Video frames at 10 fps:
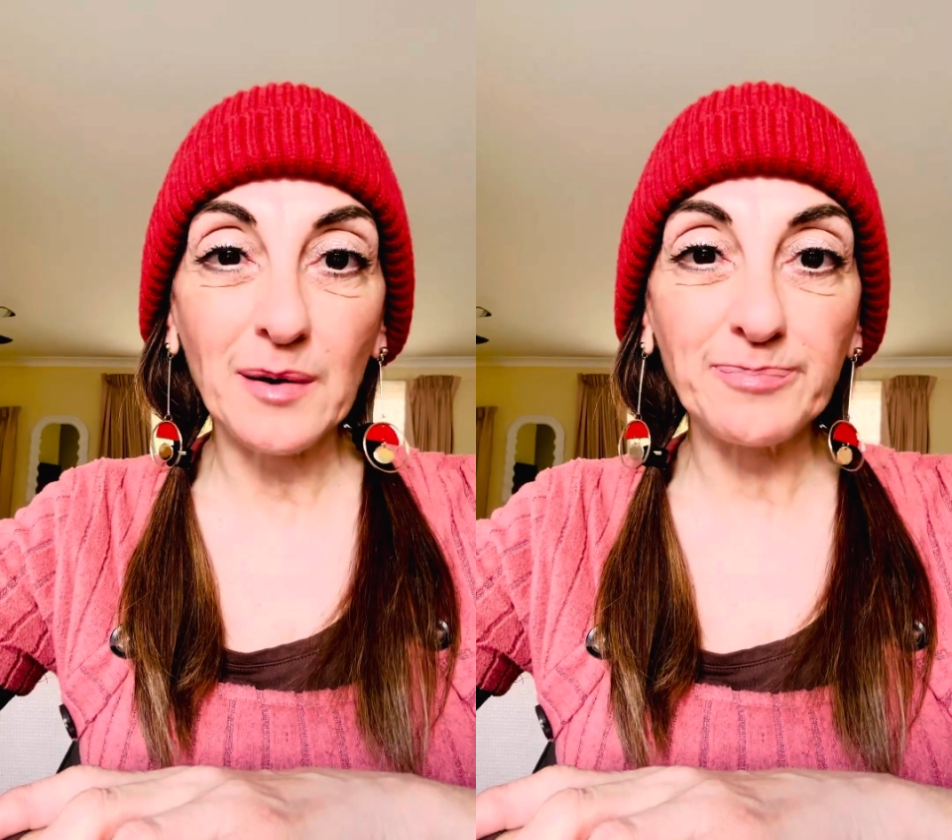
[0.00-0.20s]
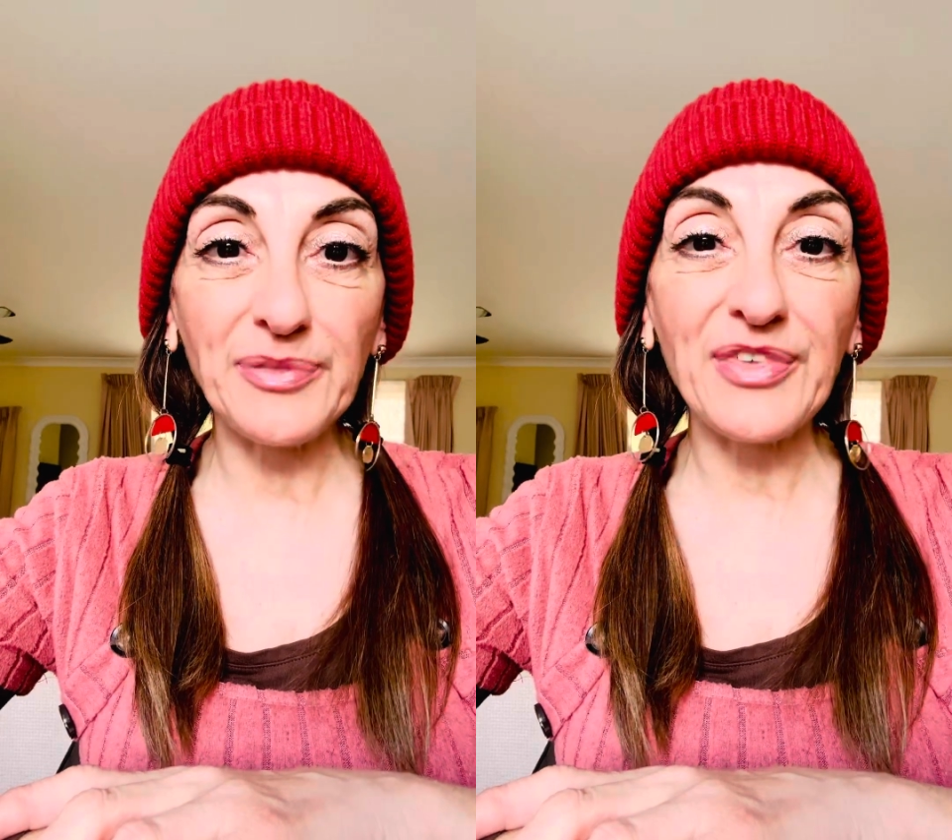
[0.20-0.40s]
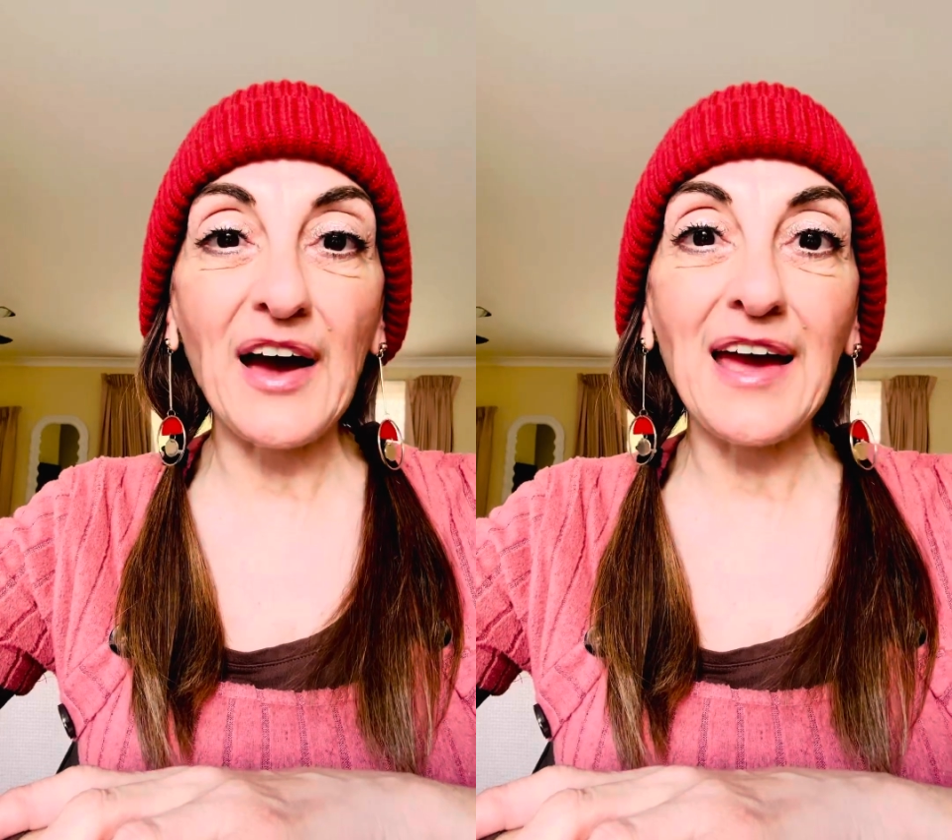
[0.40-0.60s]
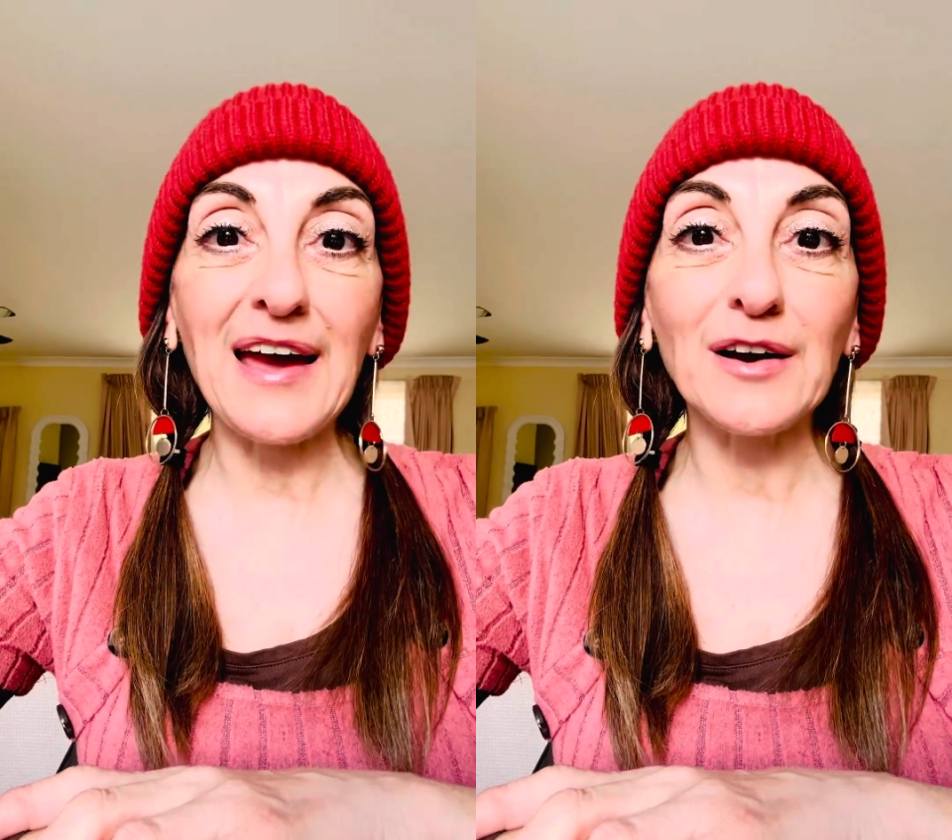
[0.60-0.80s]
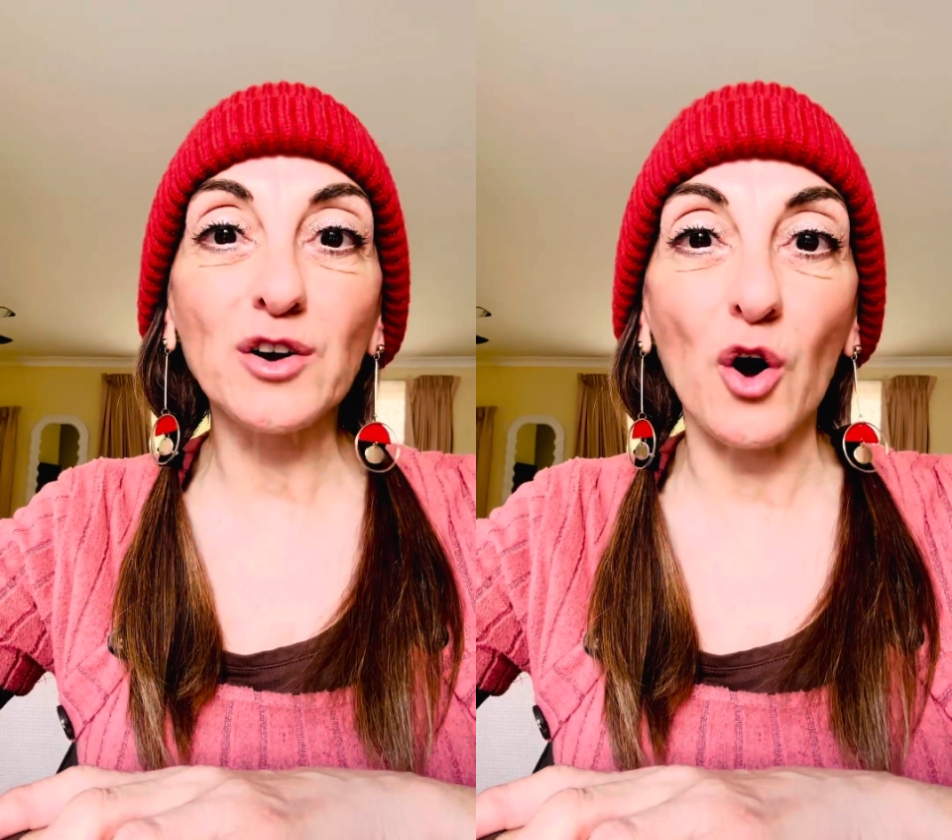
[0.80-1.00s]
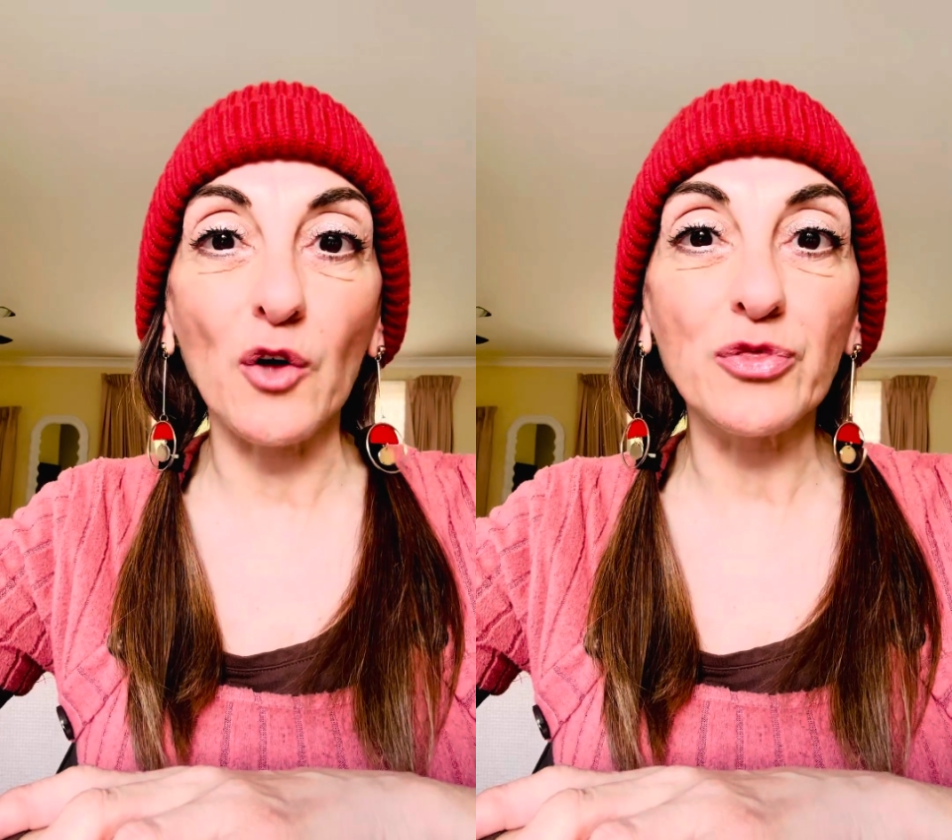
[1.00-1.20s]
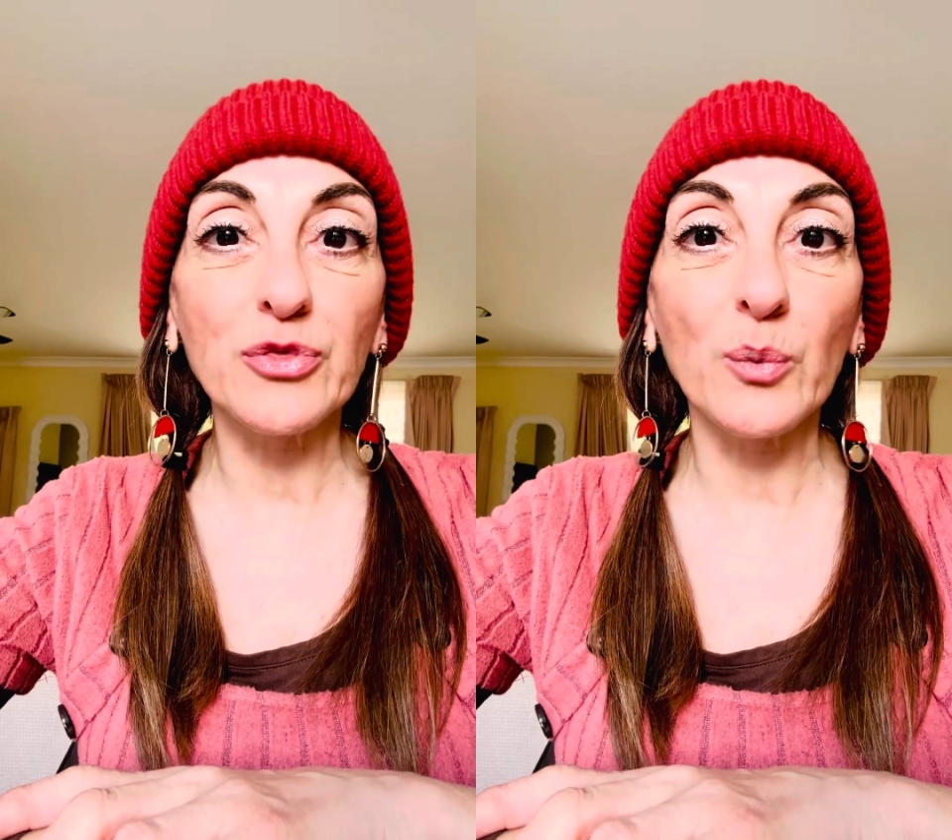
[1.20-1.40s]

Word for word: but they got the